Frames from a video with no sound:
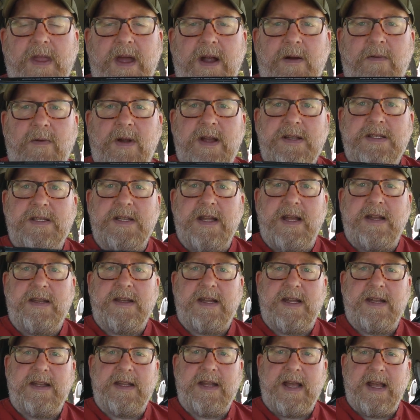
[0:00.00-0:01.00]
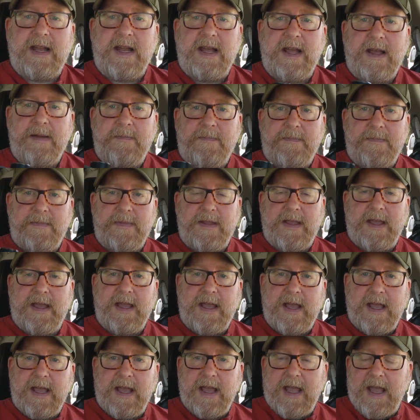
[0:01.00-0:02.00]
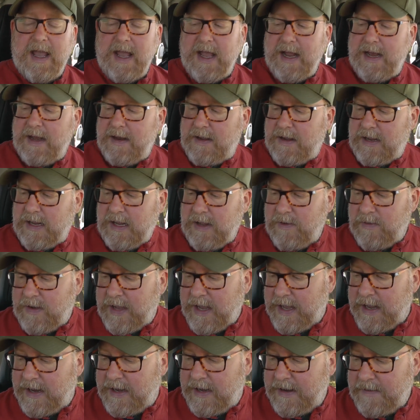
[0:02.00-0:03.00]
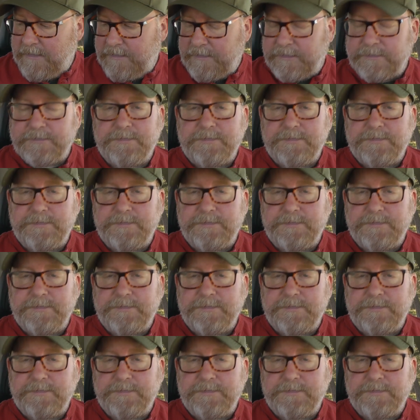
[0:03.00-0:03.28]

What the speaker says: a resonant antenna, and you can